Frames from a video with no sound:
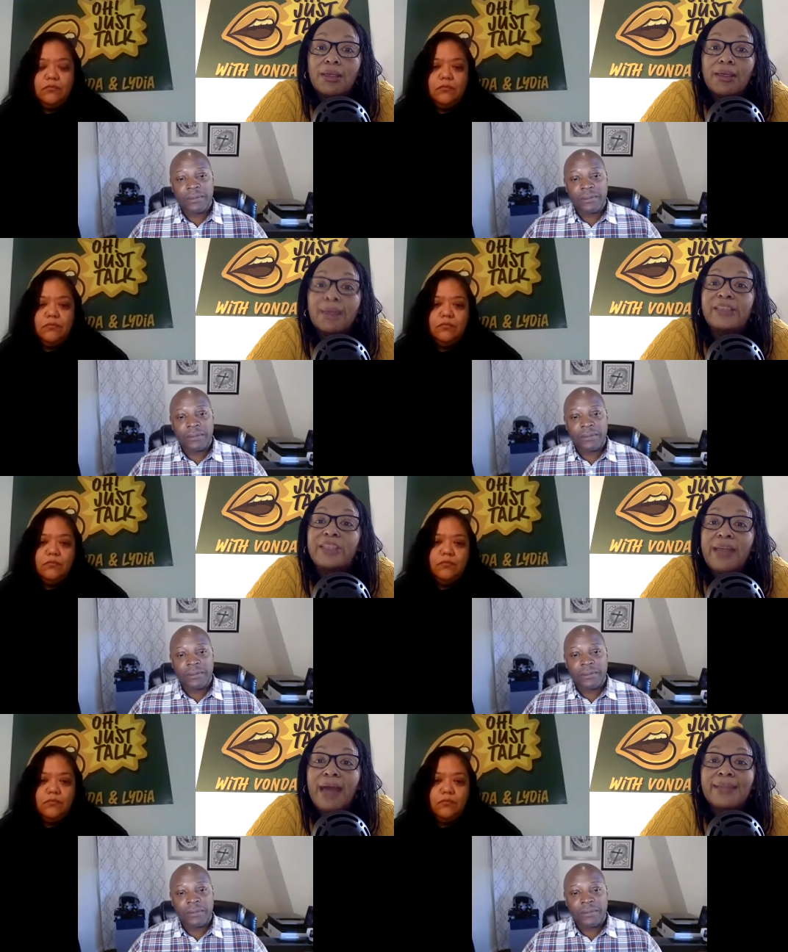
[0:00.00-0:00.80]
Speaker 1: is the
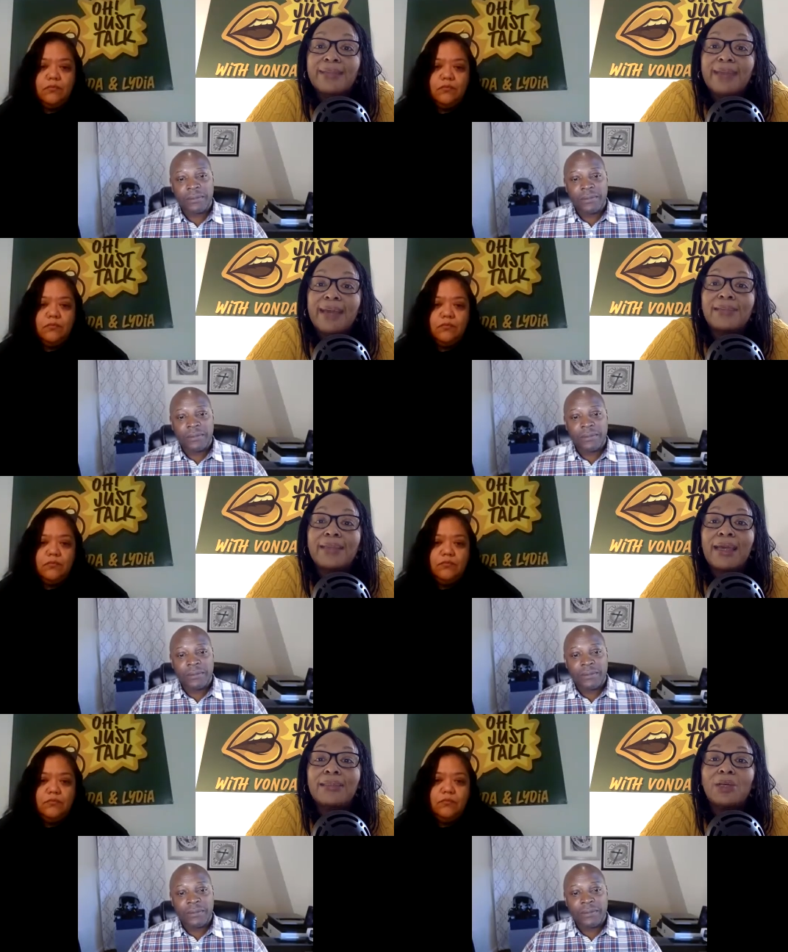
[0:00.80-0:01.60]
United States
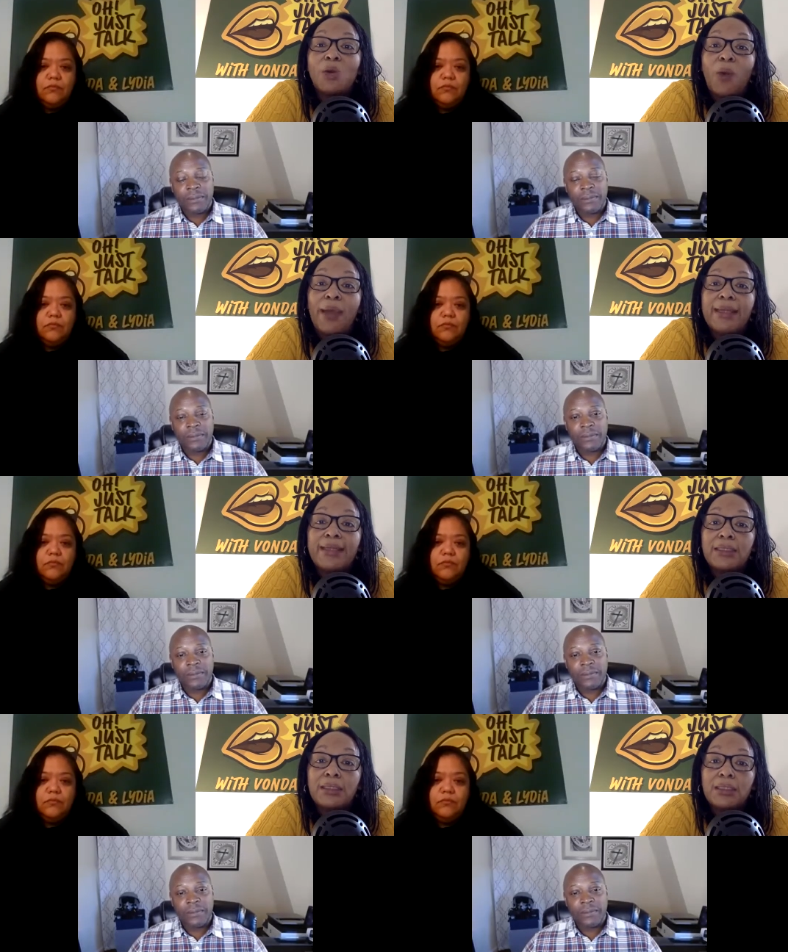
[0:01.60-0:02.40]

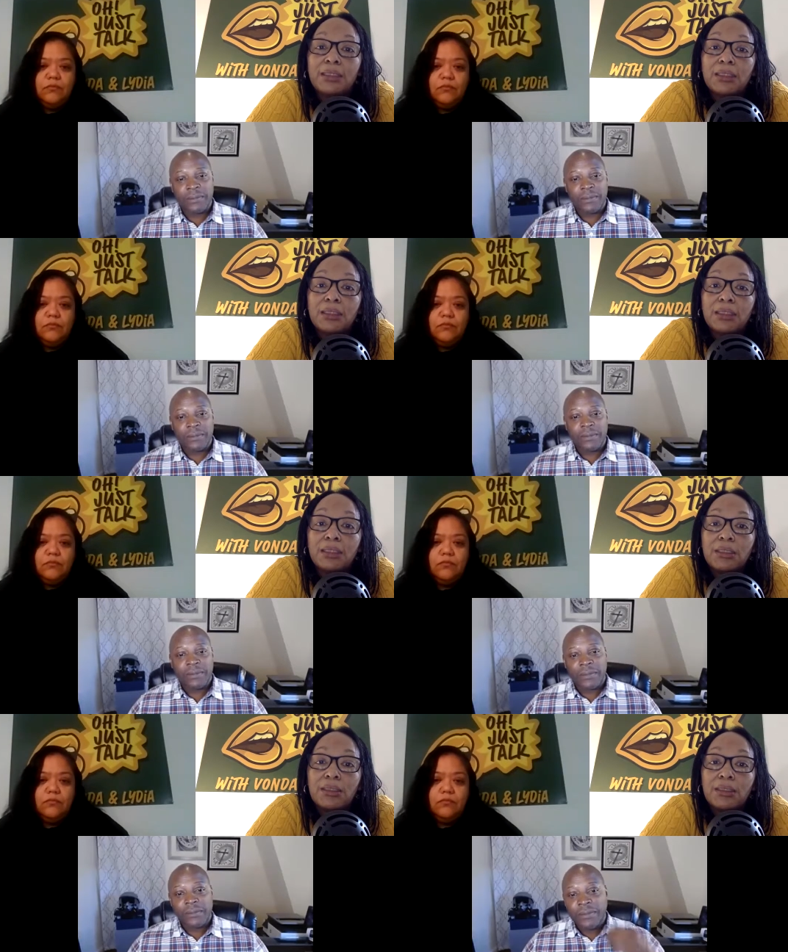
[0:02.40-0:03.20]
antiquated
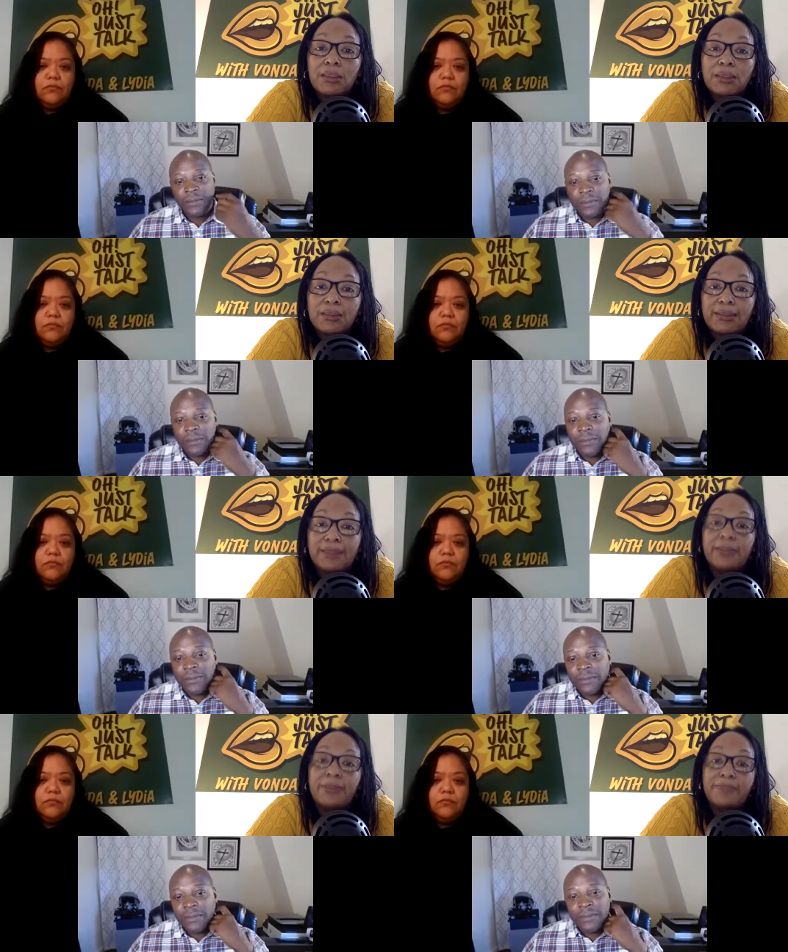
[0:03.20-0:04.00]

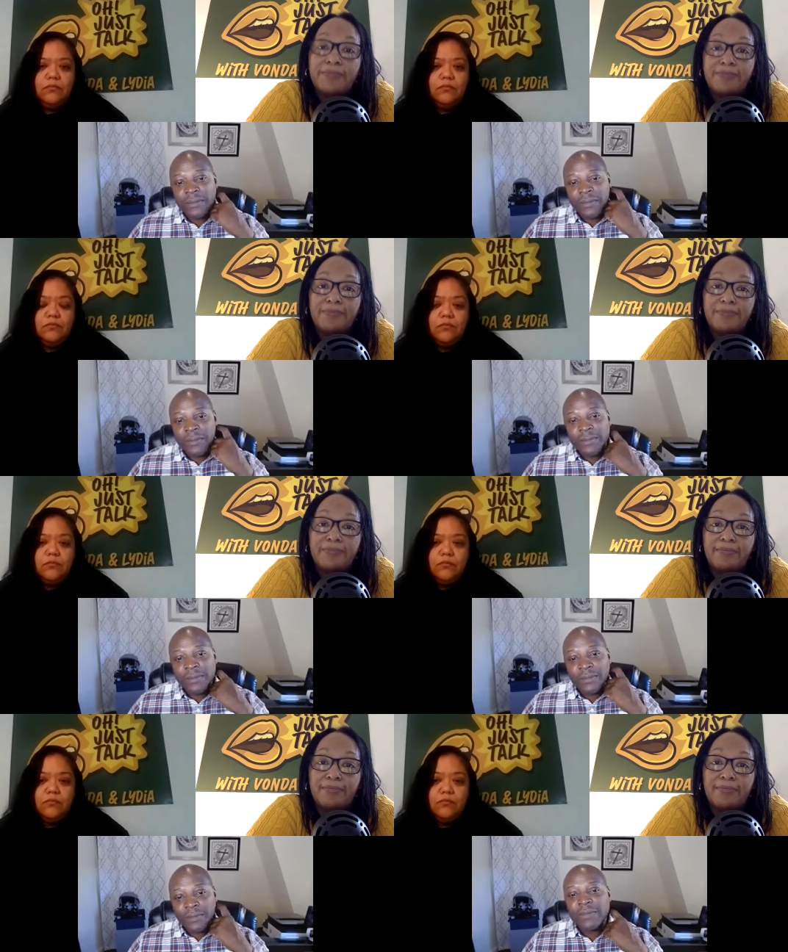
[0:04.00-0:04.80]
system.
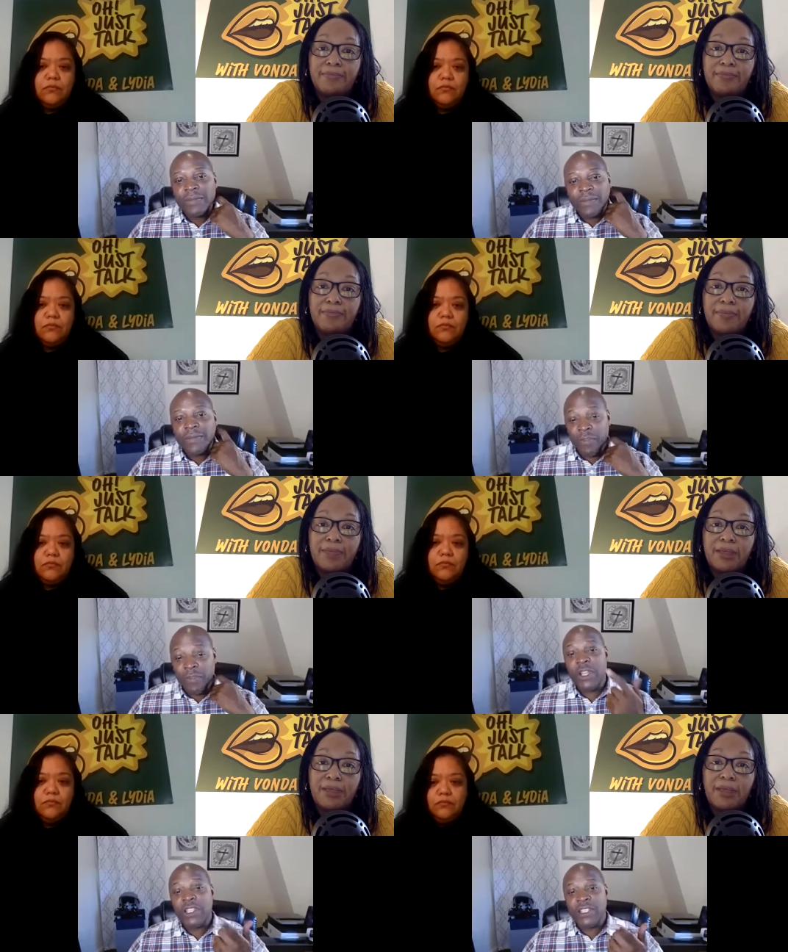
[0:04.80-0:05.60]

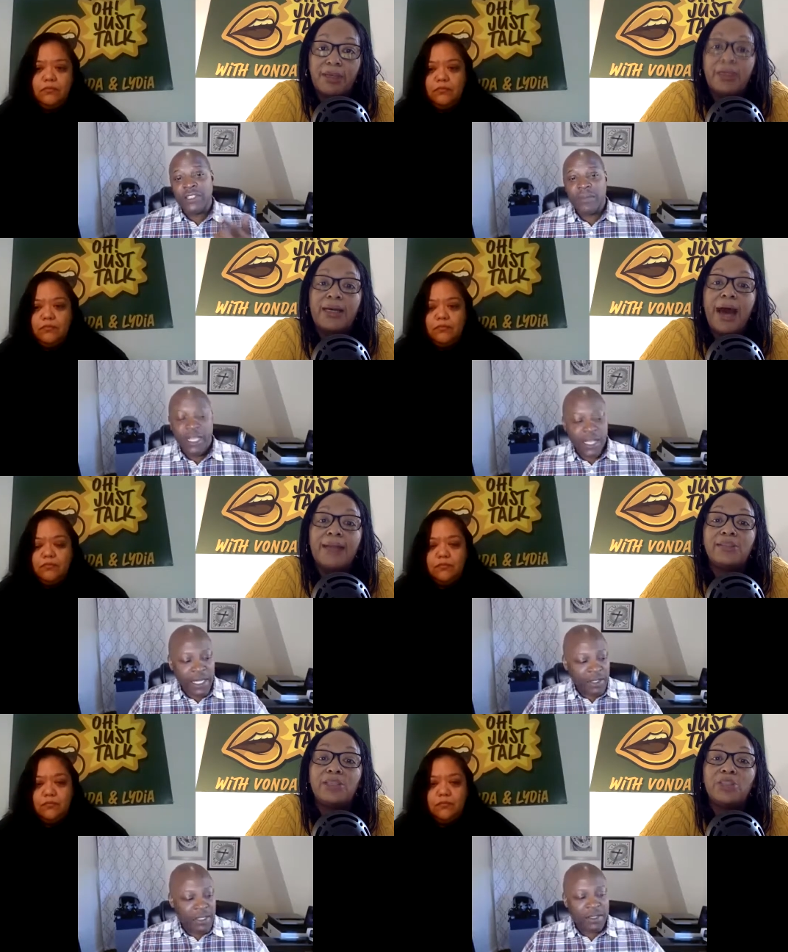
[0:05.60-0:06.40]
Speaker 2: Voting system, the
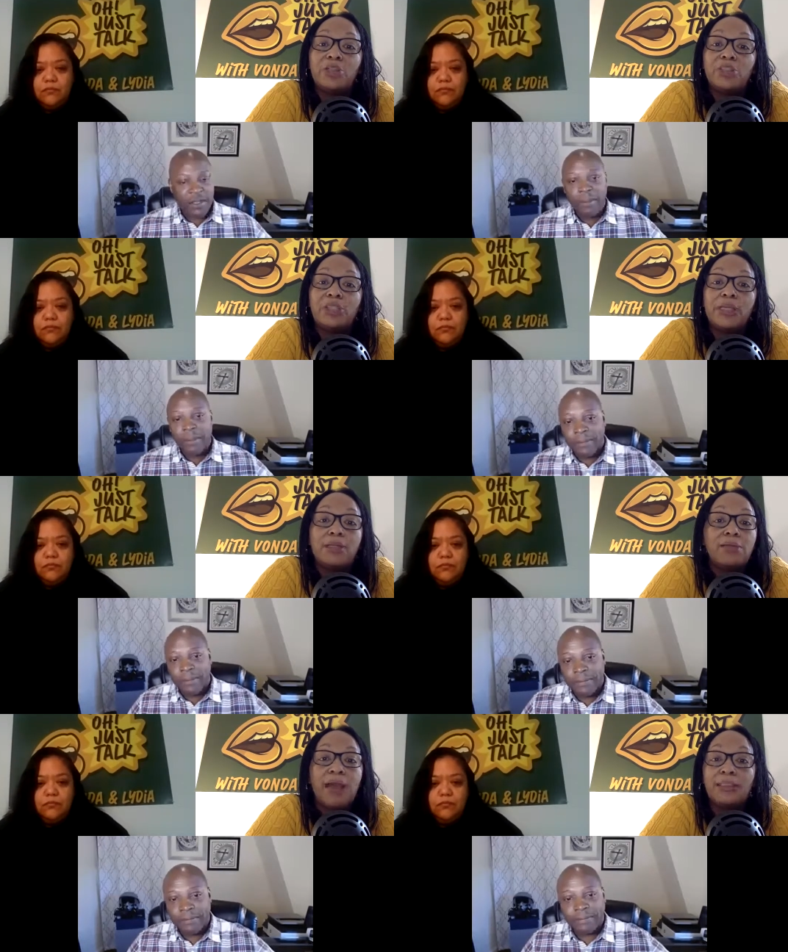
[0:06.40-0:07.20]
constitution,
Speaker 1: system?
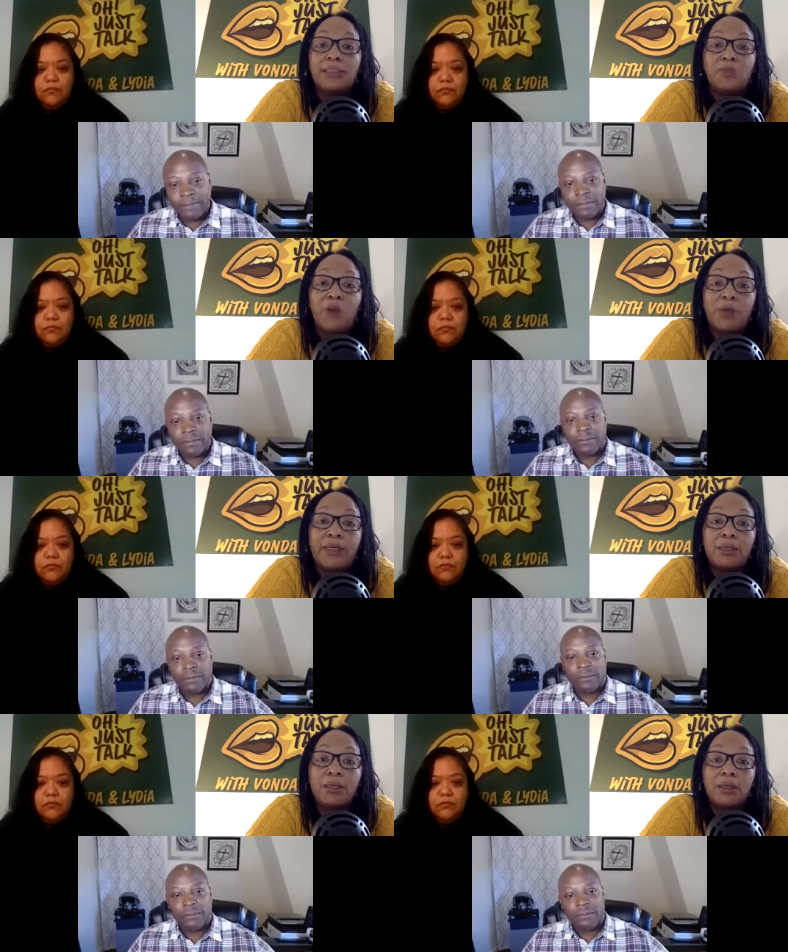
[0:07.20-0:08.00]
not just
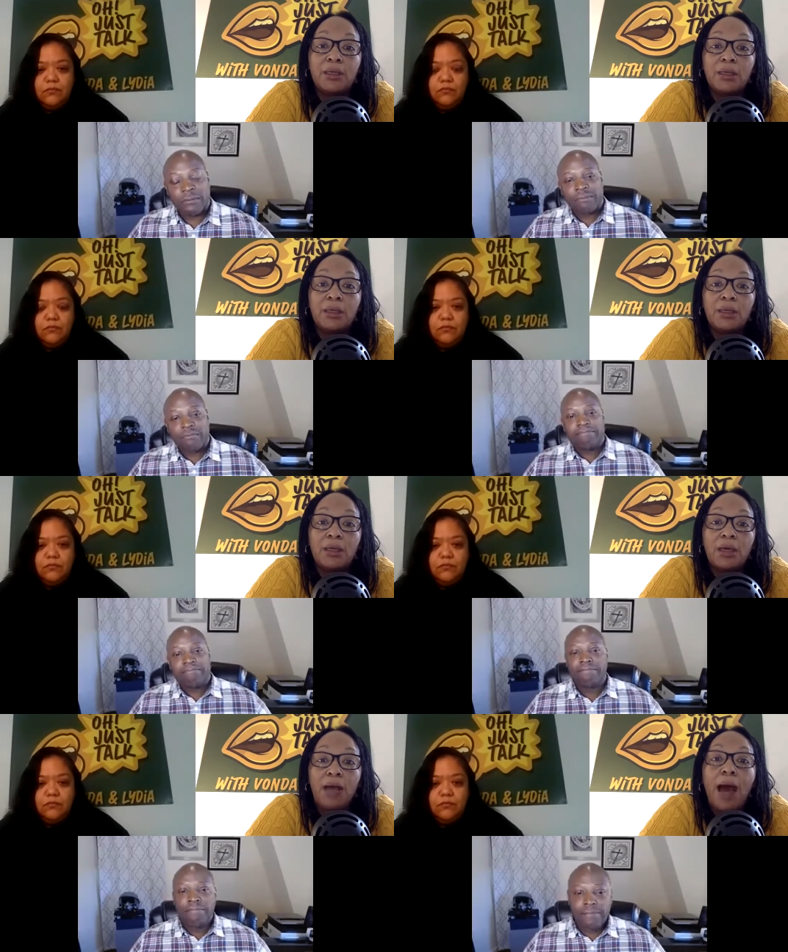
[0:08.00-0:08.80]
voting.
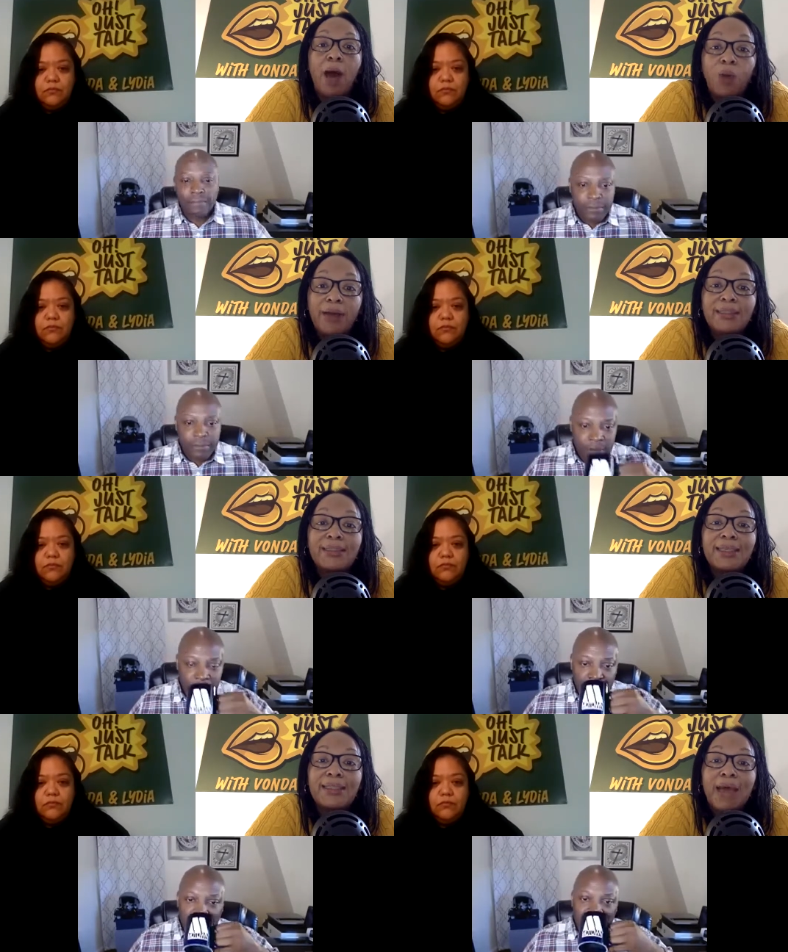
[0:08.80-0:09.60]
Mm-hmm. How was it that